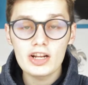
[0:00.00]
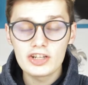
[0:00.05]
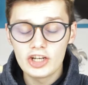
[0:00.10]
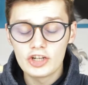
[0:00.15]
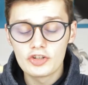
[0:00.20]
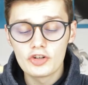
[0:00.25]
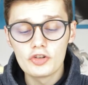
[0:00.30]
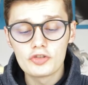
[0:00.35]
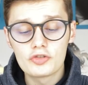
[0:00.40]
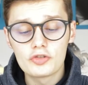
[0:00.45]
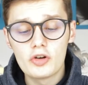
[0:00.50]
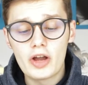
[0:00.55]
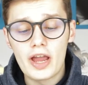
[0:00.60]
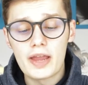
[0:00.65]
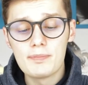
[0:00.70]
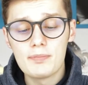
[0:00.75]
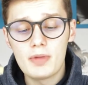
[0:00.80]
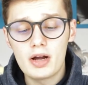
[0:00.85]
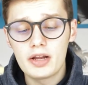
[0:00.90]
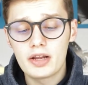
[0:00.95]
there's also
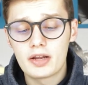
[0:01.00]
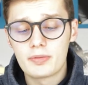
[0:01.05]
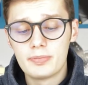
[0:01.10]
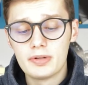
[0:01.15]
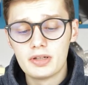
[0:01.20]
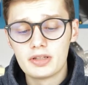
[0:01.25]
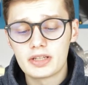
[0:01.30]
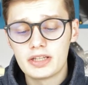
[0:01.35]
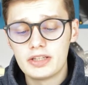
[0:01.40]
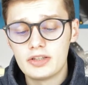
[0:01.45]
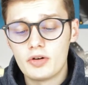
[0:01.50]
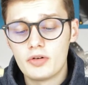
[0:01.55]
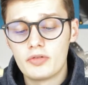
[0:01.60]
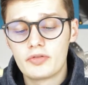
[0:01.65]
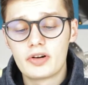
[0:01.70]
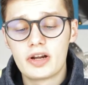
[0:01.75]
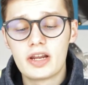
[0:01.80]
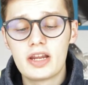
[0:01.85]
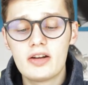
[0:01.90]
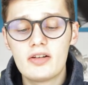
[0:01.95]
a mic built in
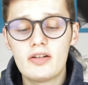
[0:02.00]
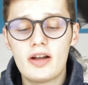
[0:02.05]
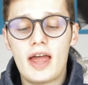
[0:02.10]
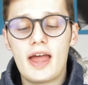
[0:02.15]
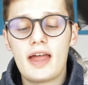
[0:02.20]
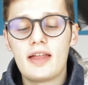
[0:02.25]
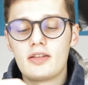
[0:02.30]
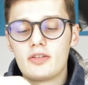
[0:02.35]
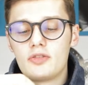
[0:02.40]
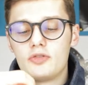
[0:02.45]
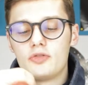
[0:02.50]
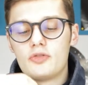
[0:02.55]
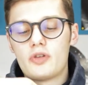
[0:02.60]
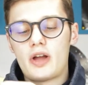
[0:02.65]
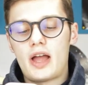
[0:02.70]
over here, and you